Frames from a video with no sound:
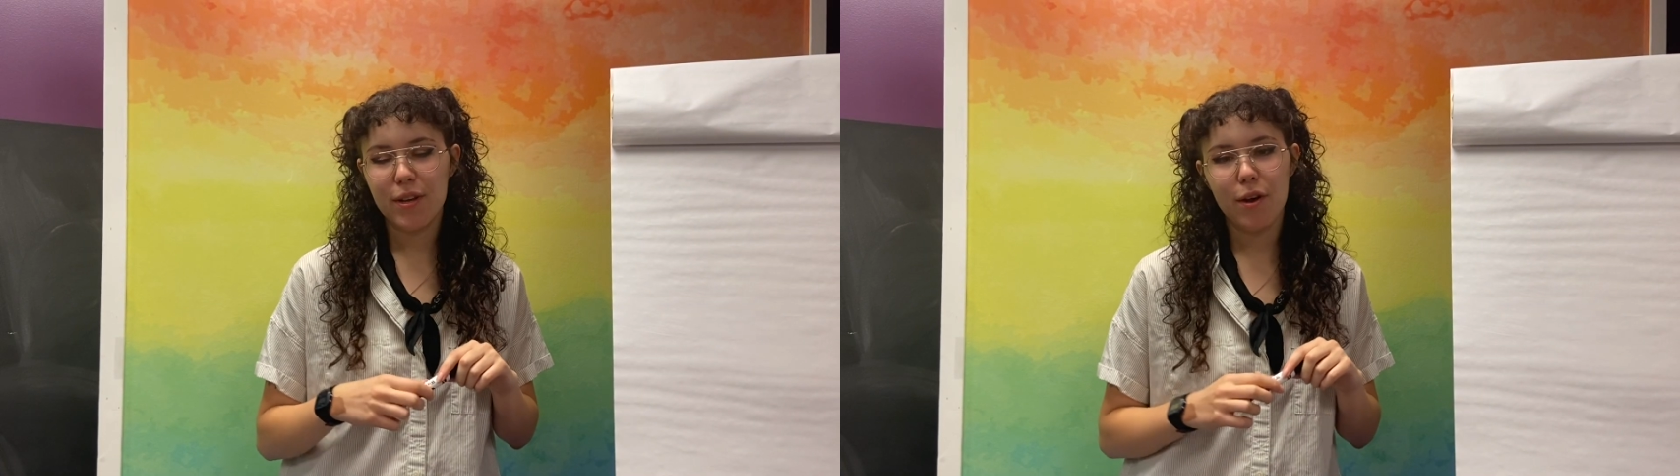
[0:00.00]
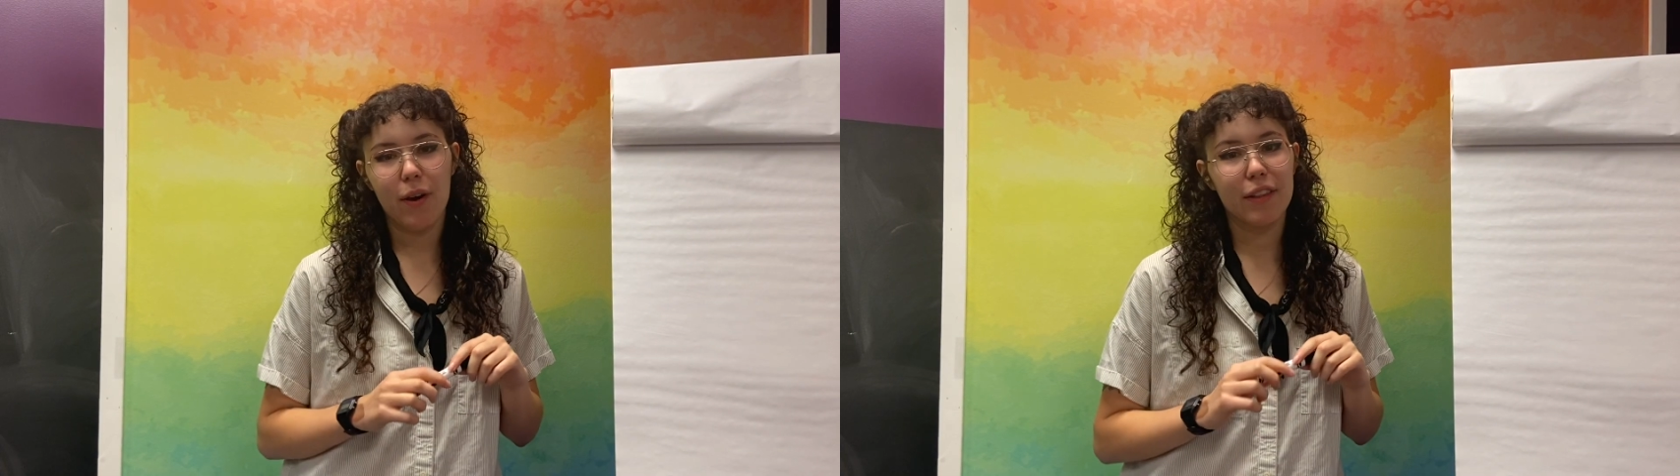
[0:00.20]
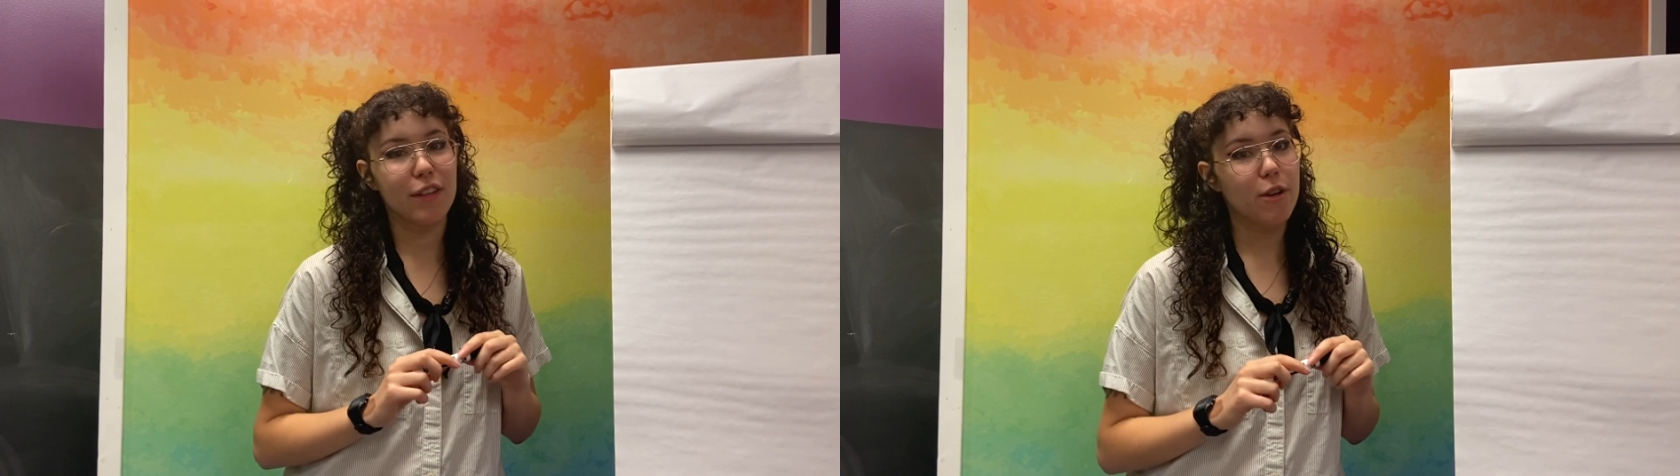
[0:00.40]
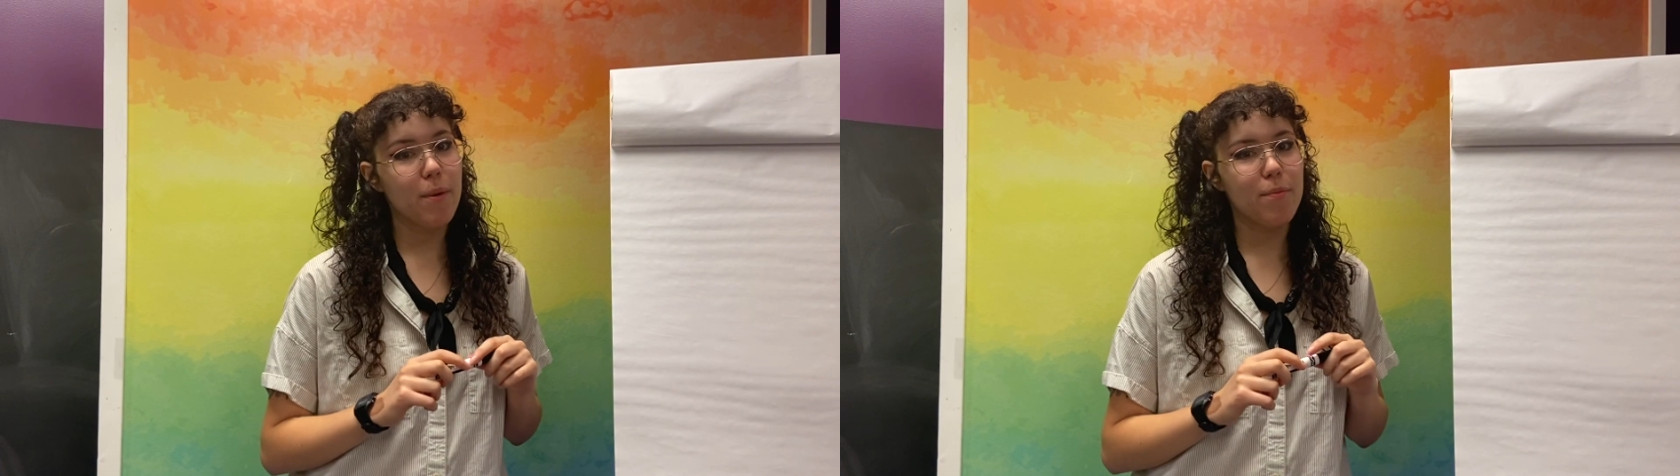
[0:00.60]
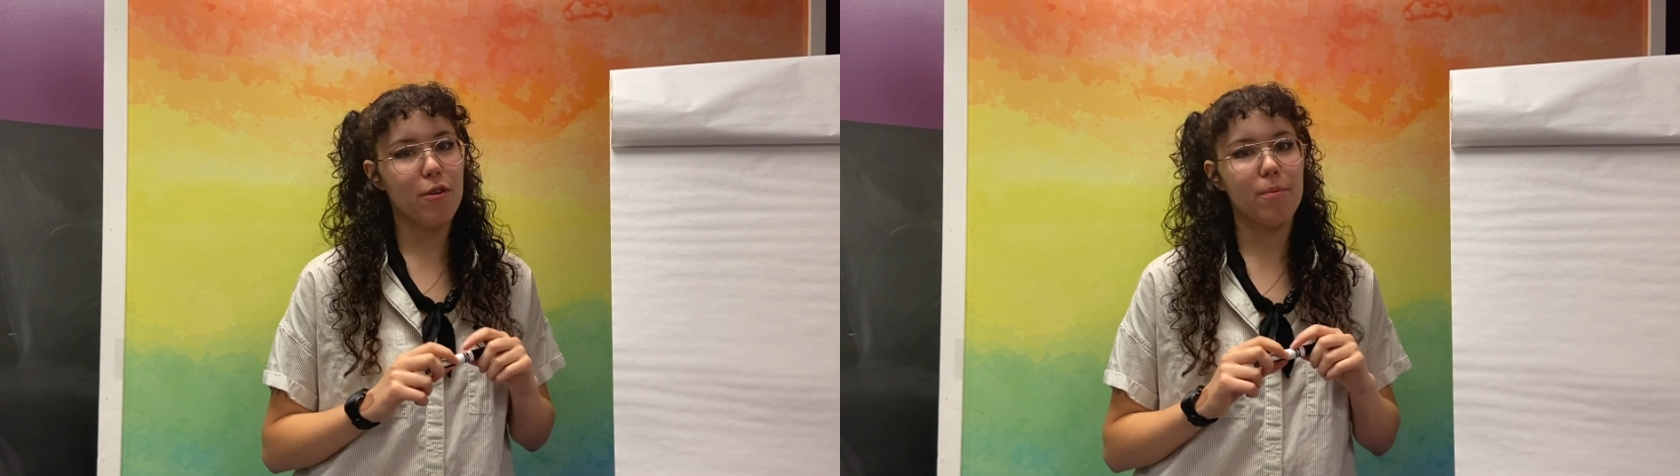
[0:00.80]
know a little
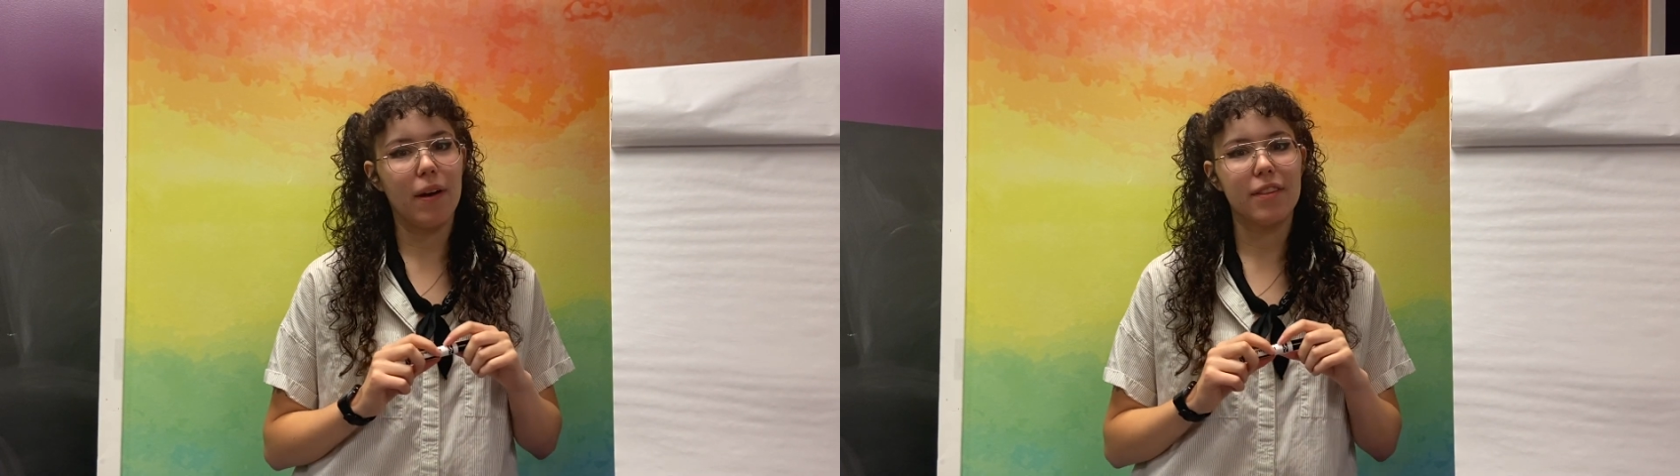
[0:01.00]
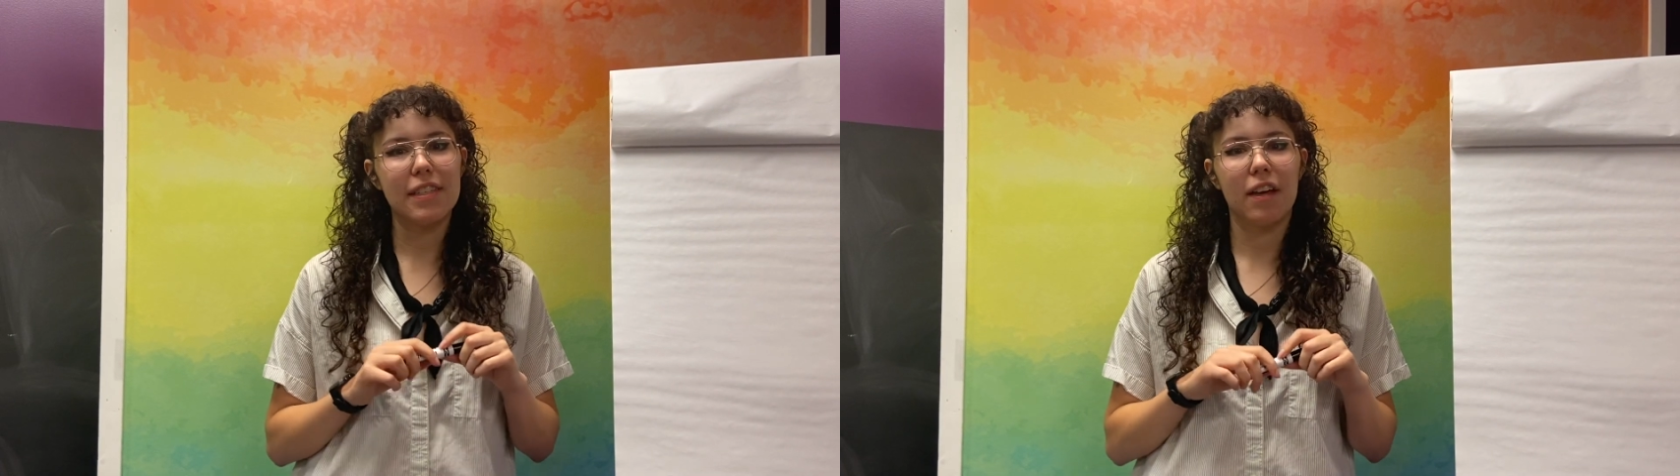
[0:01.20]
bit more about these